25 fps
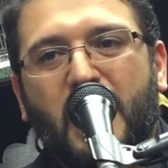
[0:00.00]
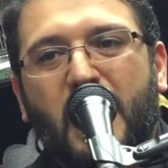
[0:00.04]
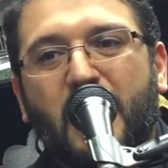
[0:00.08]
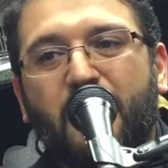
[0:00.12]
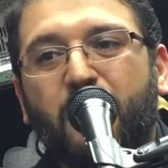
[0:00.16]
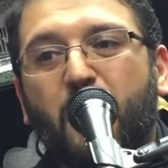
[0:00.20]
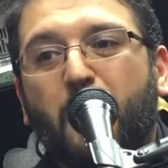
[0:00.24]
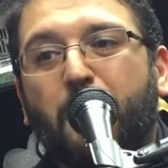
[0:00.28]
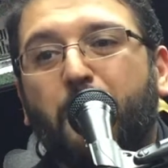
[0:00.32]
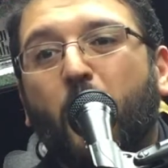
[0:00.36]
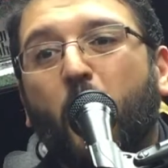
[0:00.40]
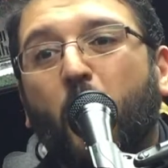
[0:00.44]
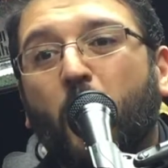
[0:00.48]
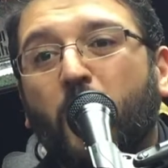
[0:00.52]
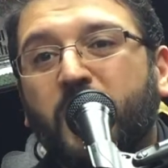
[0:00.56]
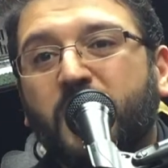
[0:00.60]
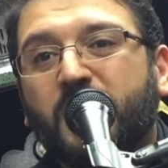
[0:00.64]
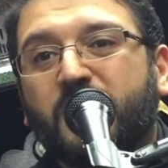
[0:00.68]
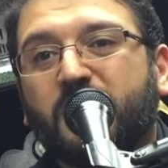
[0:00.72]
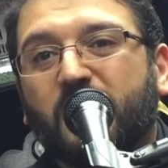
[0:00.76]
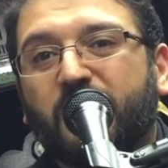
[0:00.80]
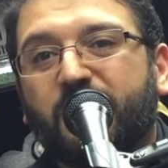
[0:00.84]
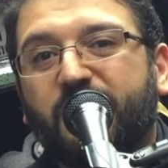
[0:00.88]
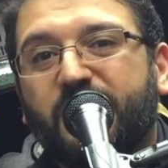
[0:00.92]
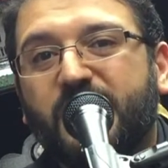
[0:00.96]
And the
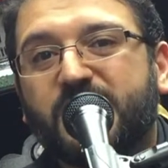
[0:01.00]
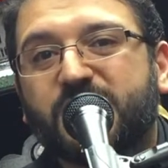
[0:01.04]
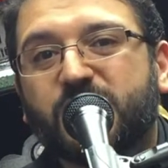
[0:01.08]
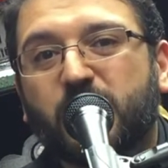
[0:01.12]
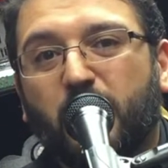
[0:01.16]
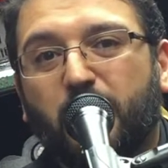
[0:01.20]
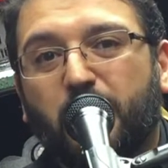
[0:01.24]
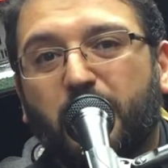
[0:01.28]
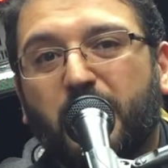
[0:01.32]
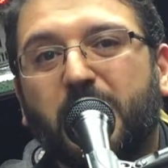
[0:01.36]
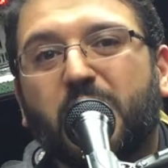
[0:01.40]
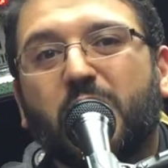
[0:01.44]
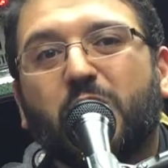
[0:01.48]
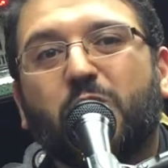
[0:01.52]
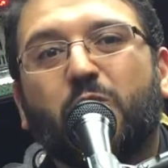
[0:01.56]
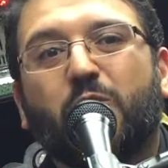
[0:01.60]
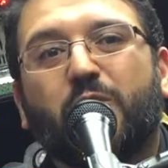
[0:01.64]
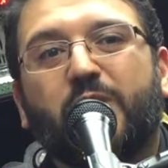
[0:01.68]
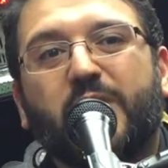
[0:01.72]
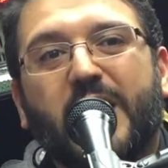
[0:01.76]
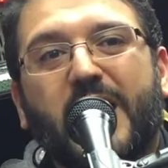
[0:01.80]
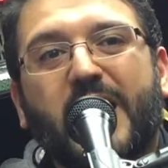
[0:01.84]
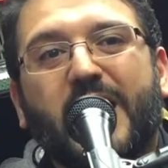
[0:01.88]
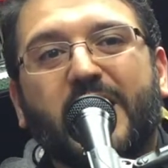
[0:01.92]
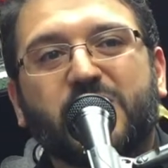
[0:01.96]
point of these
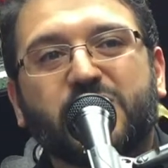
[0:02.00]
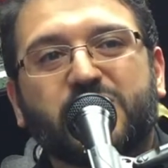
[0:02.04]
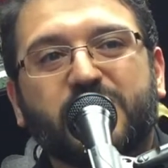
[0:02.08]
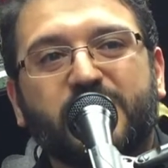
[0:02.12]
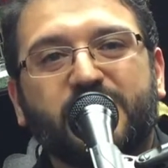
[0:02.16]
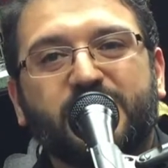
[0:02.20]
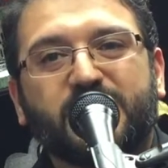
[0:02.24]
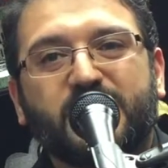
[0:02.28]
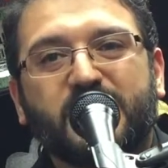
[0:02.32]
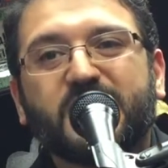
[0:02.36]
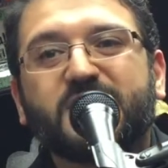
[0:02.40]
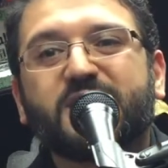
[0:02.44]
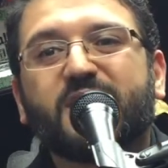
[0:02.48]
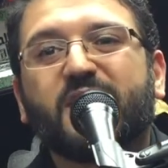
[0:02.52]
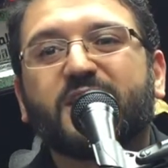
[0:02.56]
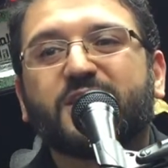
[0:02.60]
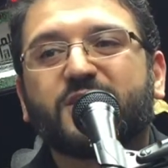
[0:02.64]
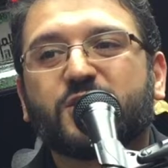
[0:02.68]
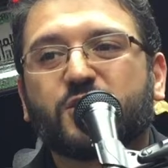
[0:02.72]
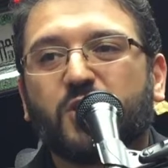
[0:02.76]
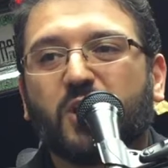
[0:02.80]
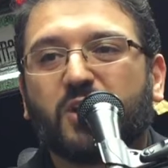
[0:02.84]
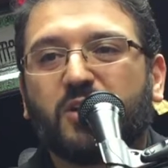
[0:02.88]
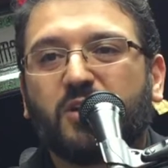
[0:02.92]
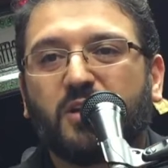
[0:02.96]
obligatory actions is the
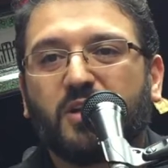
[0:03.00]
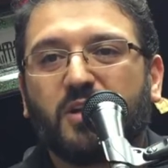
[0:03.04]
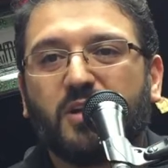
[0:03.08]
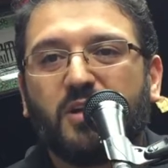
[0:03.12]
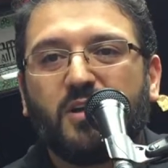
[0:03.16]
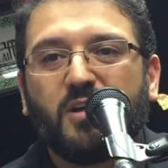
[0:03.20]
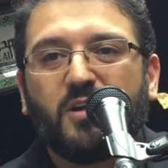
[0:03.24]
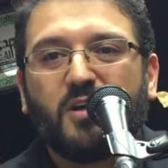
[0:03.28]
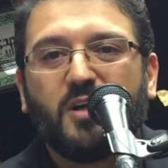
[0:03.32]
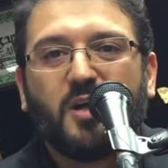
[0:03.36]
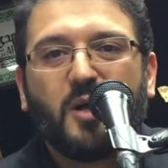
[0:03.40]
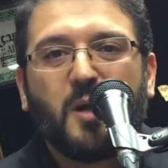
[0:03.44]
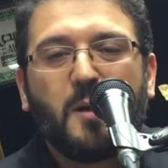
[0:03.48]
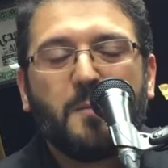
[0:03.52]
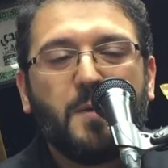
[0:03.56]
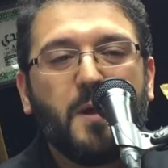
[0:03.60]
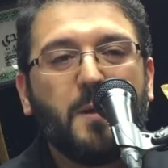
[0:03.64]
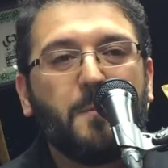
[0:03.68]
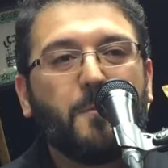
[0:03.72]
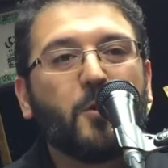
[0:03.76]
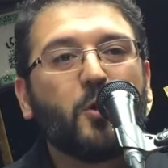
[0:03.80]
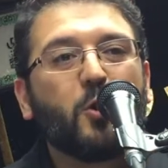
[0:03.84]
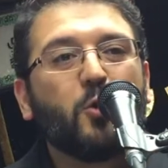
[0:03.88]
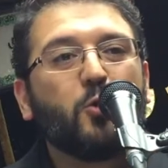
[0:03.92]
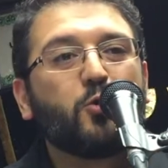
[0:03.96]
struggle.
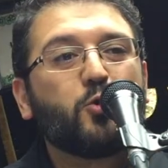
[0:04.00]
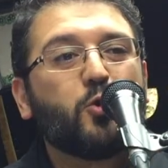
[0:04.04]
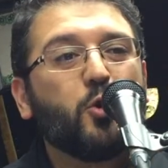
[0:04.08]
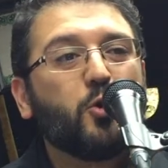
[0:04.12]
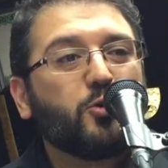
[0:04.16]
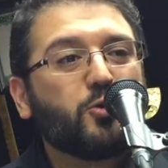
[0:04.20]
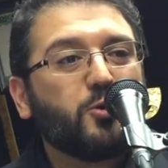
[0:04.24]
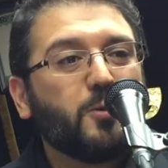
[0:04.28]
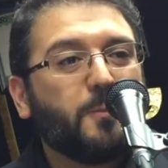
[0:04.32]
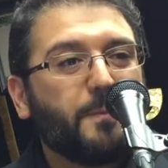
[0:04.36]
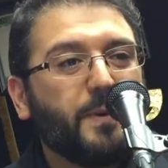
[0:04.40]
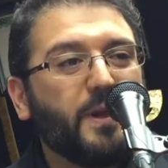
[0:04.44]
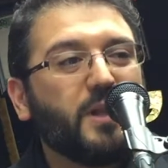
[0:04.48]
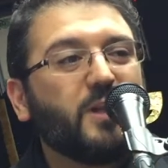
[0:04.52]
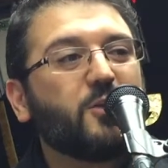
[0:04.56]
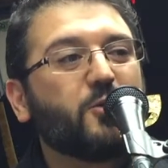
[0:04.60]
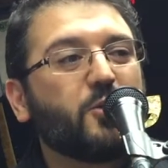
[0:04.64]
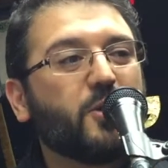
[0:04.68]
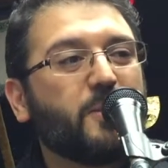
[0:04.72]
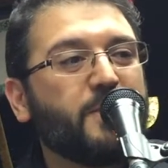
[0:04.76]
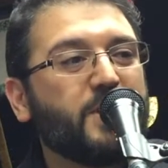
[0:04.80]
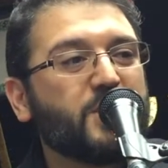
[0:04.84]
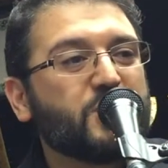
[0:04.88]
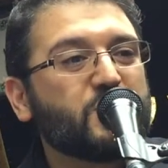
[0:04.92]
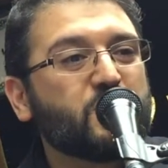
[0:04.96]
People who go to
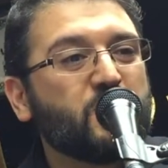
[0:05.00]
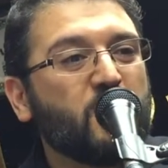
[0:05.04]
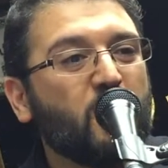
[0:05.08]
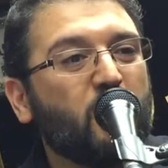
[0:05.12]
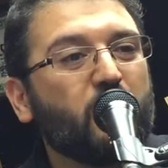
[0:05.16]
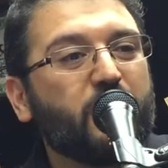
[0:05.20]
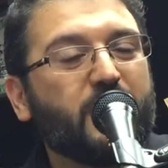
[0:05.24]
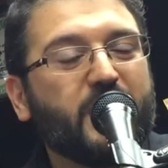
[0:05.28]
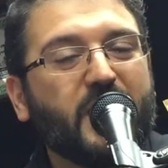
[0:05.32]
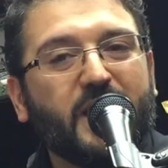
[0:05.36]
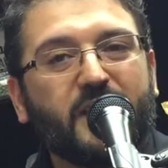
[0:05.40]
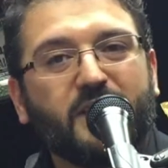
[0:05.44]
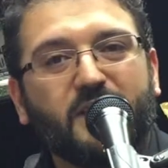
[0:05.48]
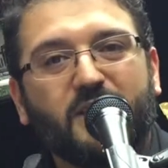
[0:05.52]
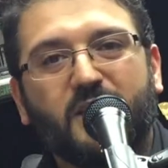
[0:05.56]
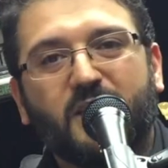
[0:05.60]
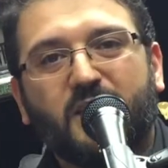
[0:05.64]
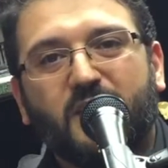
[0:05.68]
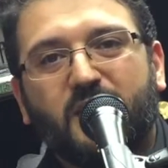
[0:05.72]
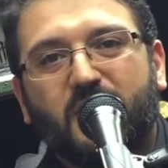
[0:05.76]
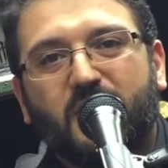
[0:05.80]
pilgrimage know that.